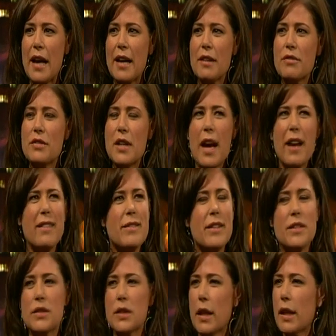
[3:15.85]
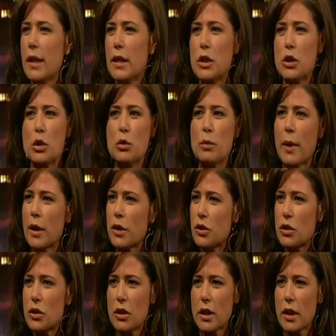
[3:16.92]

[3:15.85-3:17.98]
I have not investigated it too much.